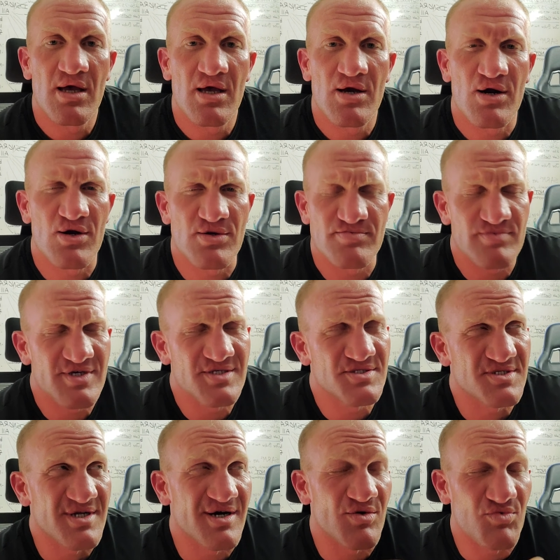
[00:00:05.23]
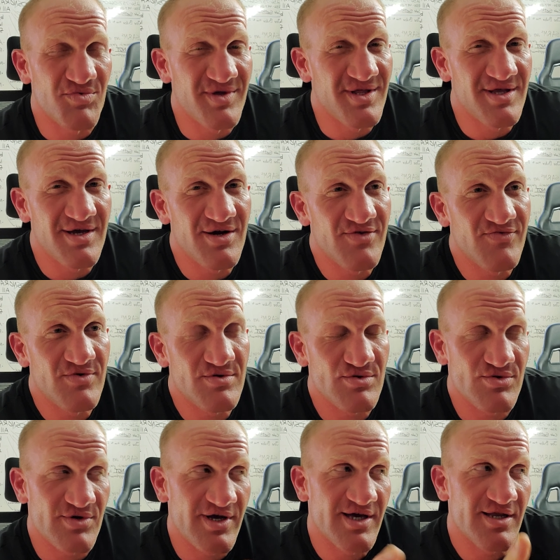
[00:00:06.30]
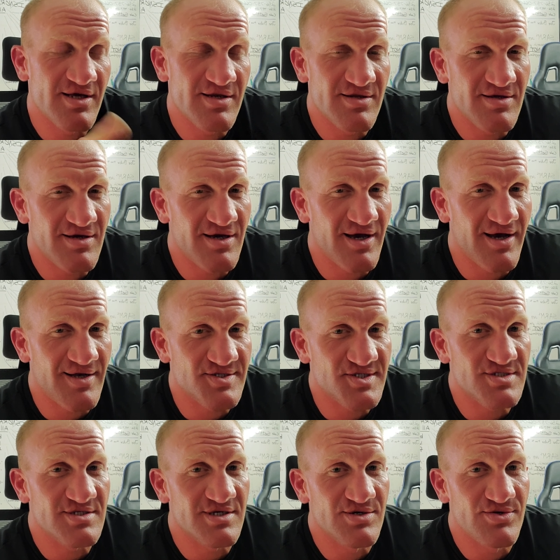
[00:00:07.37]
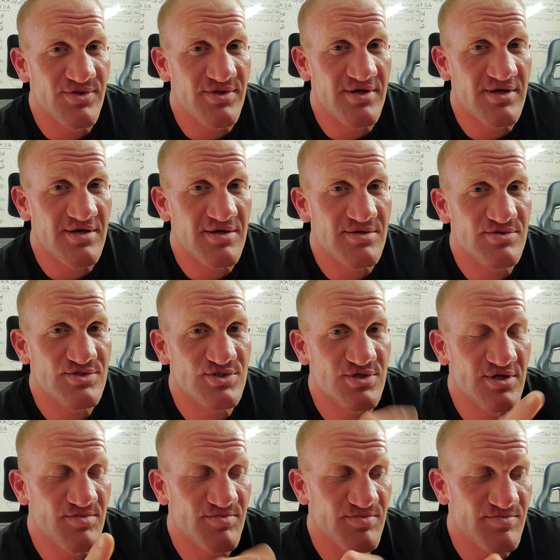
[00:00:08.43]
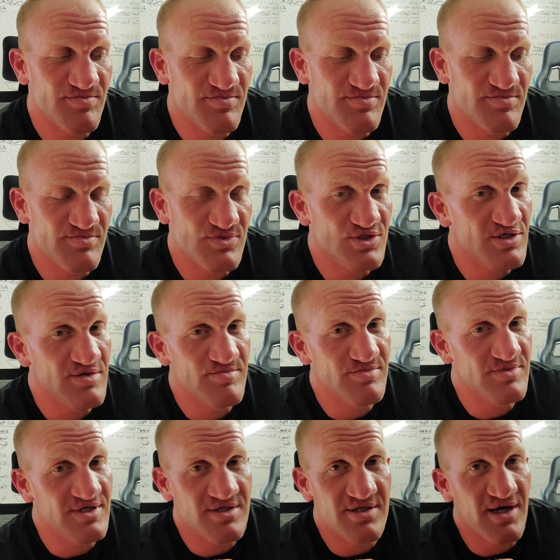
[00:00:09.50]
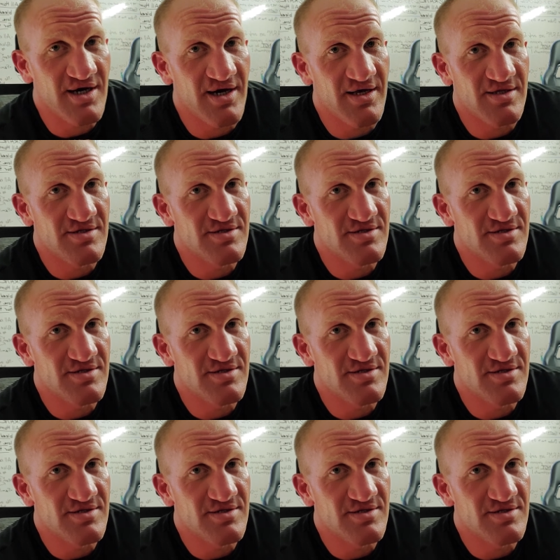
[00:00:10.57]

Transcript: Or it's not really over. Granted, I still think Trump did not.